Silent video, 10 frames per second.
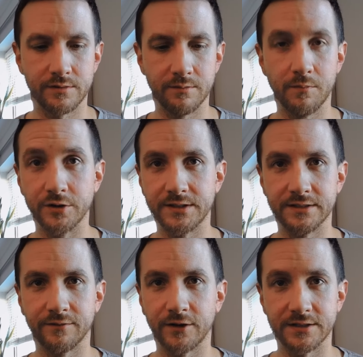Most of these
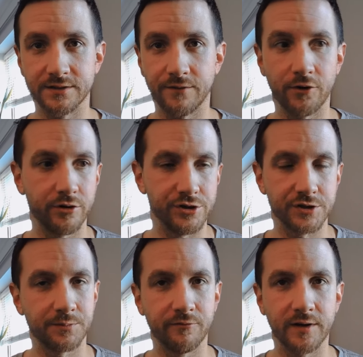devices have only
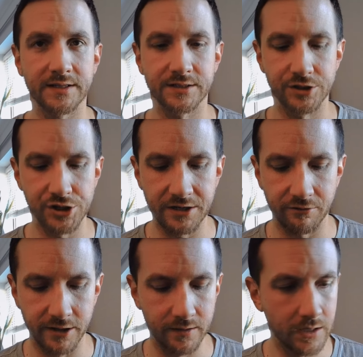just been released in
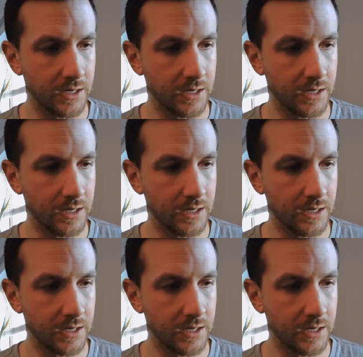January.